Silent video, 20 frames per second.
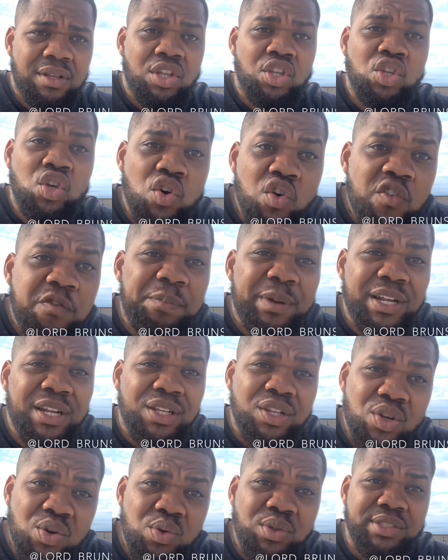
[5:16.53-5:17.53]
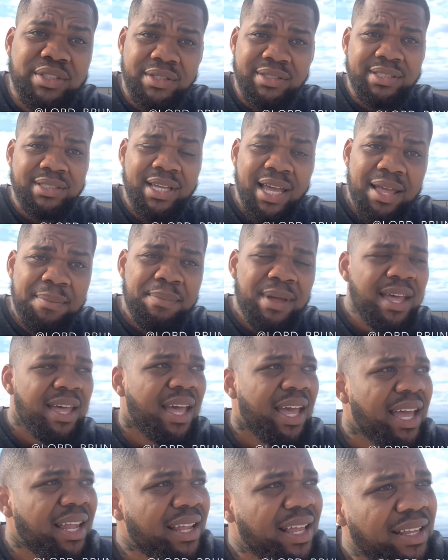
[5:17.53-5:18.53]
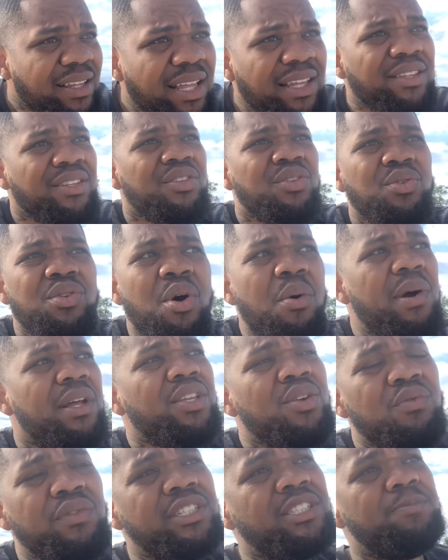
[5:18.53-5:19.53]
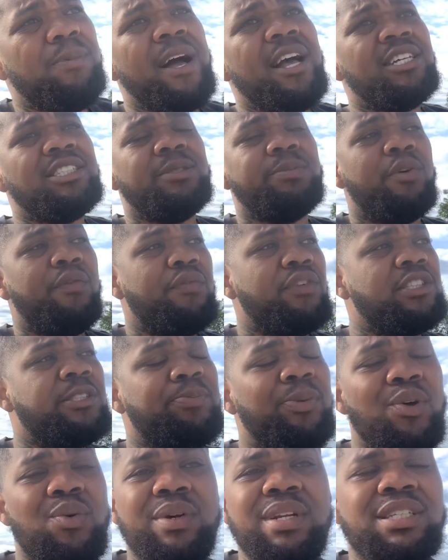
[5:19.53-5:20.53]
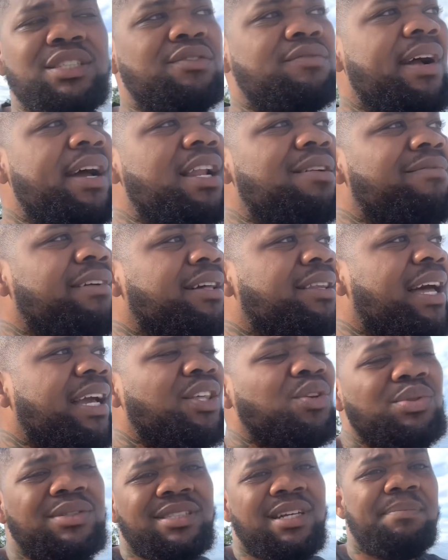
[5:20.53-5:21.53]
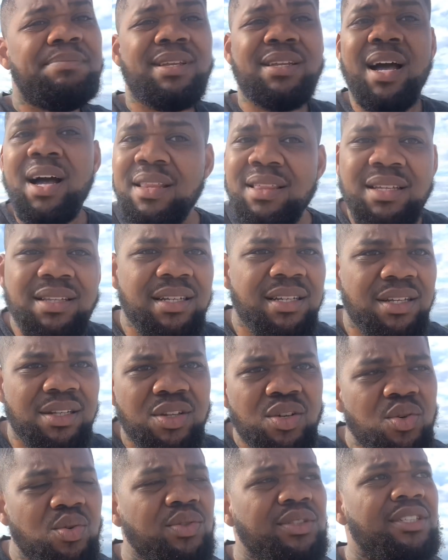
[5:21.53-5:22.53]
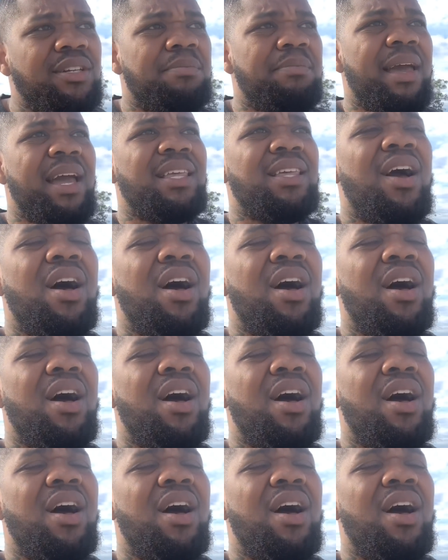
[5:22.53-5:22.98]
You've been a loser, Skip. And you know what? You're responsible for spewing this rhetoric like you're something other than a loser, man.